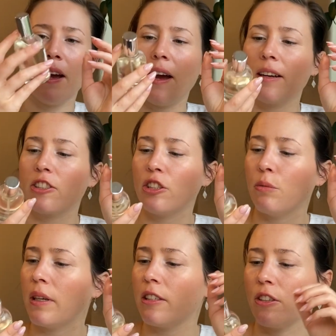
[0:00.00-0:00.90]
I actually
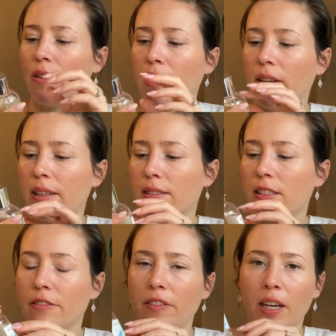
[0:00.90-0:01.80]
went to great lengths
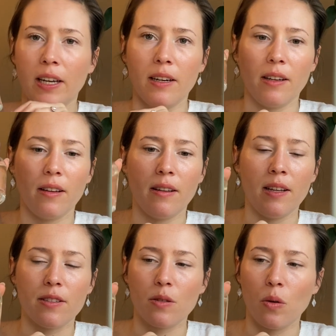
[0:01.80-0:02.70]
to find
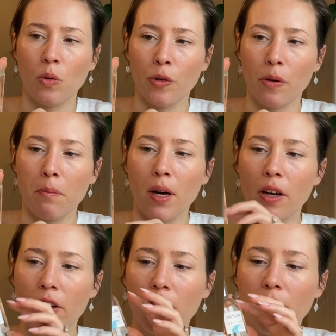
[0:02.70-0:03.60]
this older
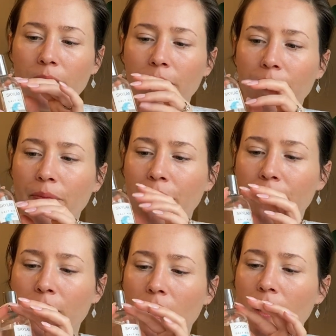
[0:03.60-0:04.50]
bottle
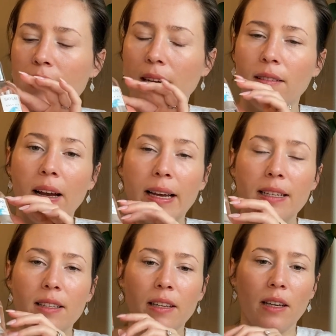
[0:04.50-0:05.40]
because I like
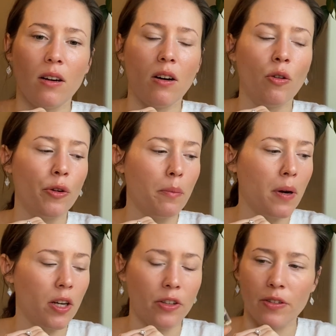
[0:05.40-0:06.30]
the older
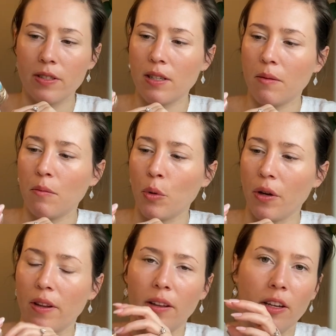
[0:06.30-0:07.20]
bottles more
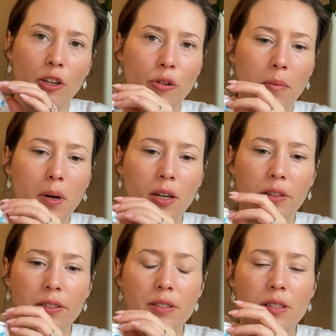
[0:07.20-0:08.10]
than the newer
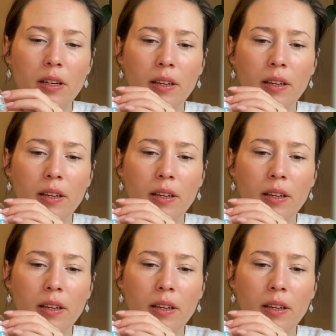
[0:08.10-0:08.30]
bottles.